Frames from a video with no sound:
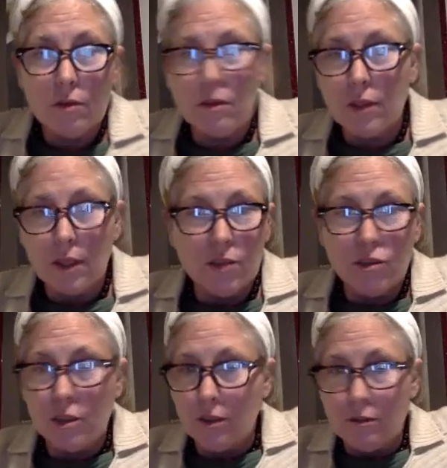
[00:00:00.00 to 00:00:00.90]
The
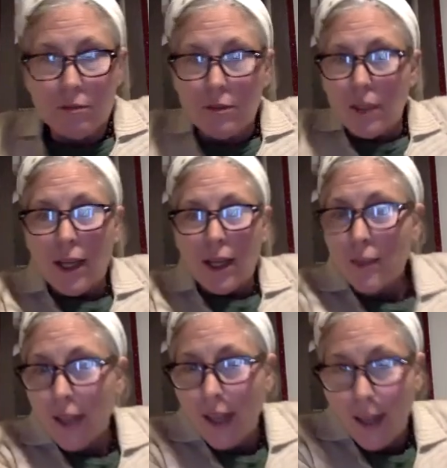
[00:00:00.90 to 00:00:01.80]
kitchen line
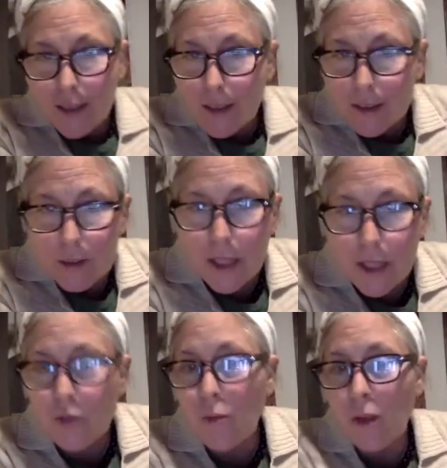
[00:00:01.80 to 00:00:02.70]
guy that's
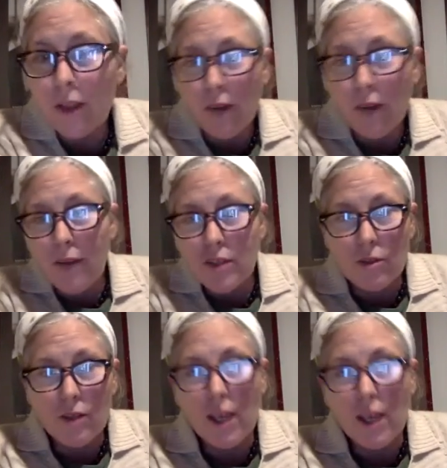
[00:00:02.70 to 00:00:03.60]
making 25 is
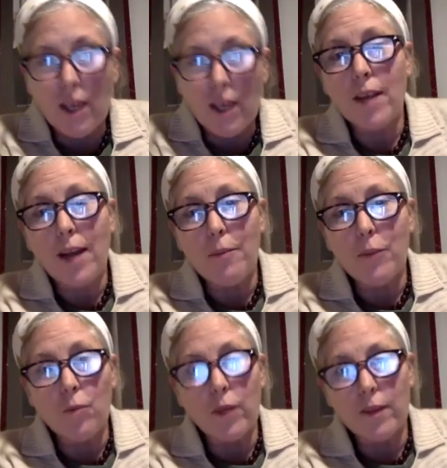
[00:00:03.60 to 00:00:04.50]
okay with that,
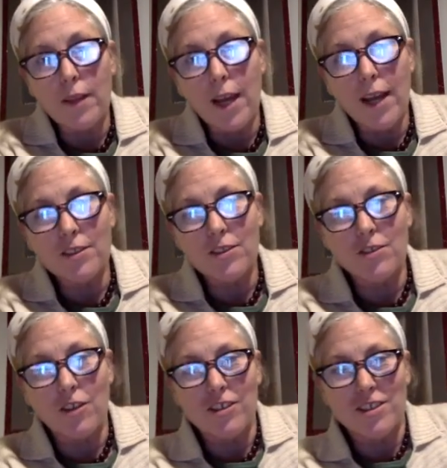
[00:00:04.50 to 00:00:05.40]
but when that
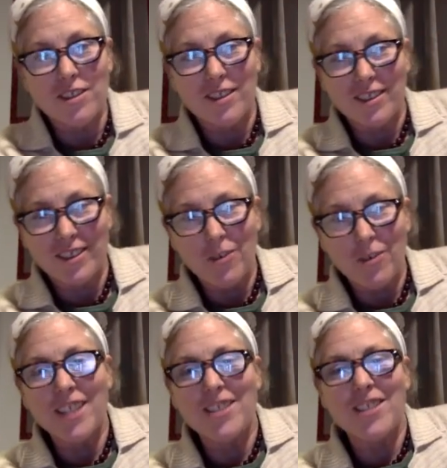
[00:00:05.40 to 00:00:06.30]
starts
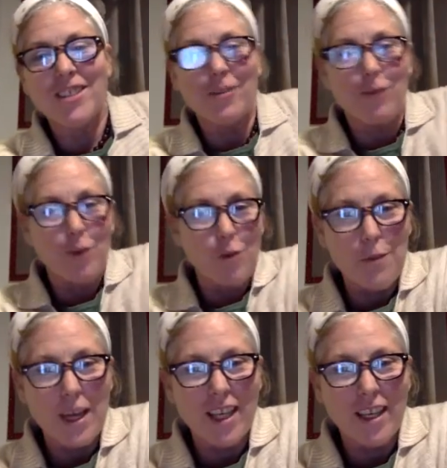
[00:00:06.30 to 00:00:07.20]
going to the floor
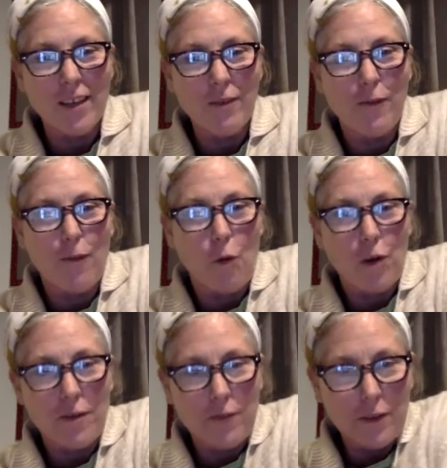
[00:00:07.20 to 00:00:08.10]
making
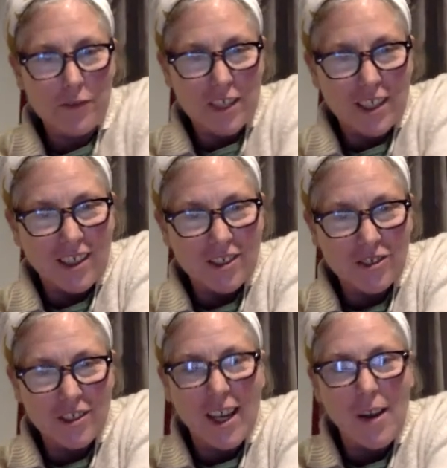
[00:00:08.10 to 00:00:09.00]
$40-$50
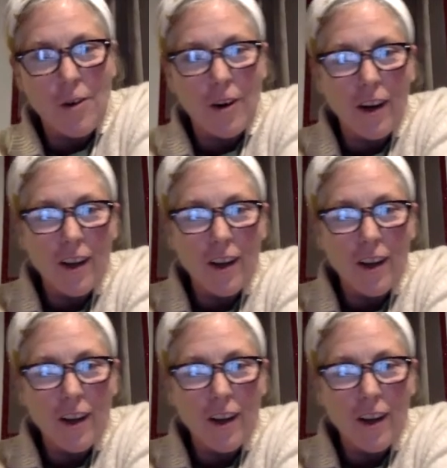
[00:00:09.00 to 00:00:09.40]
an hour,